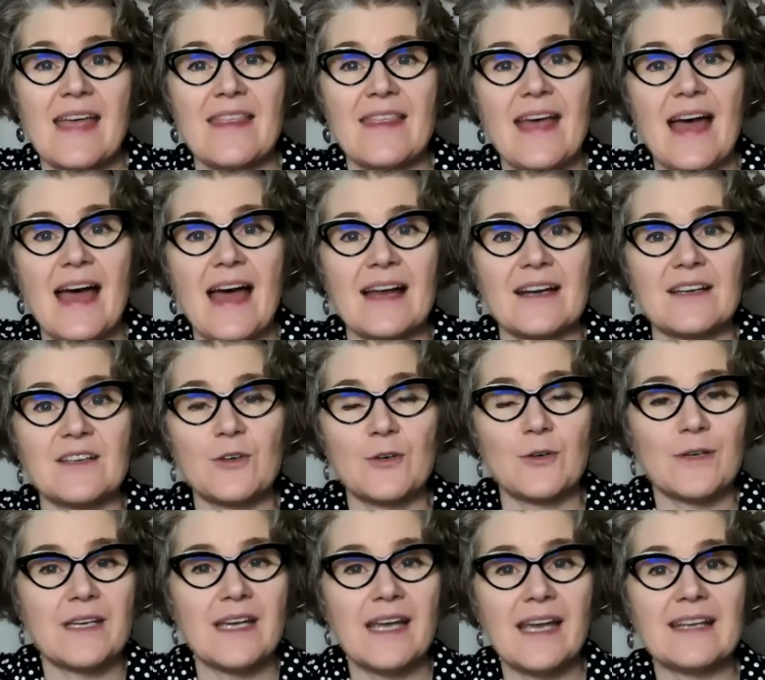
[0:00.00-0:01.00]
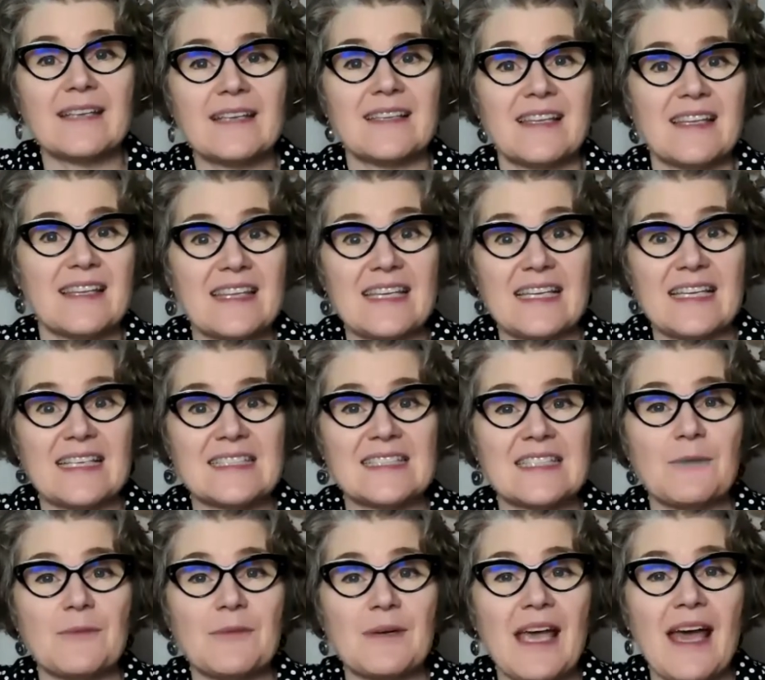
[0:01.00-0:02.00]
that create the things
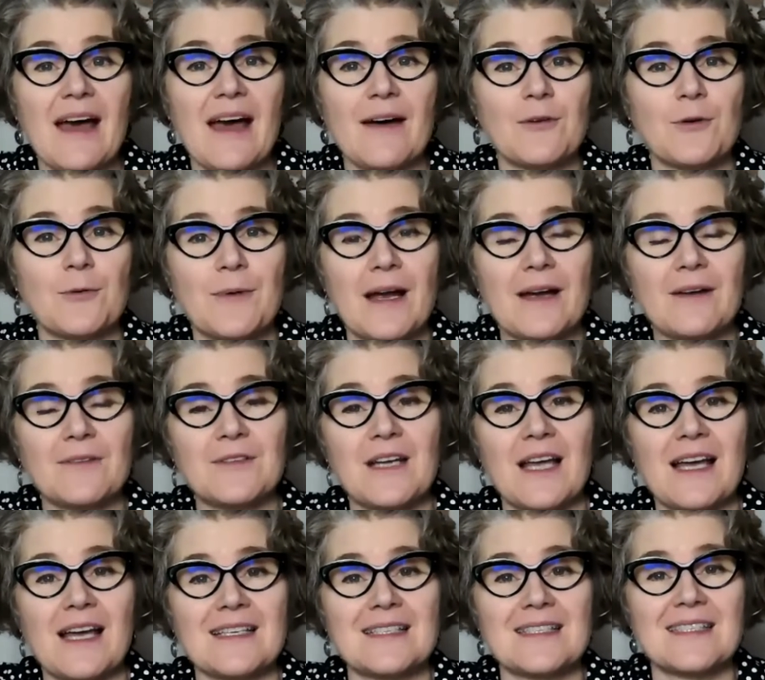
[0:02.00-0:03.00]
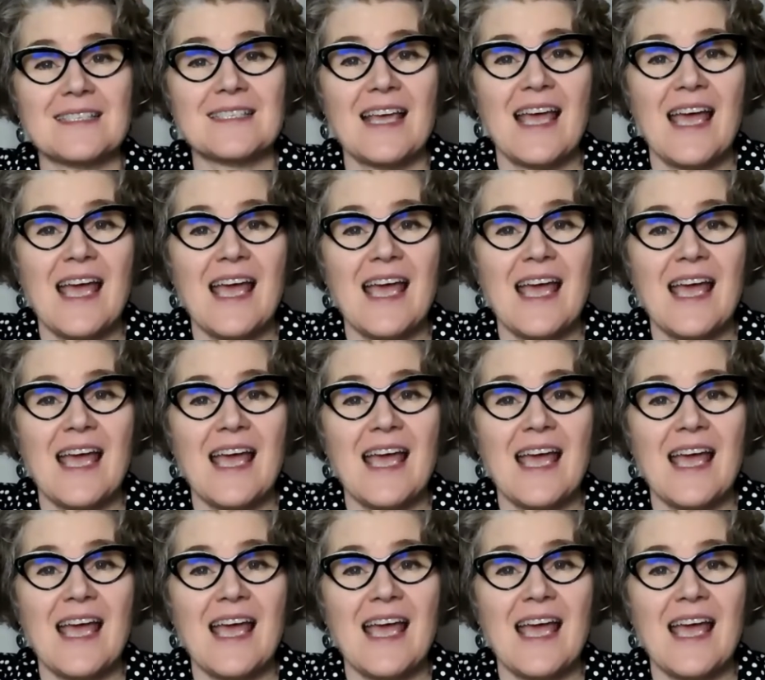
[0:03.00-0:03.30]
that we have around us.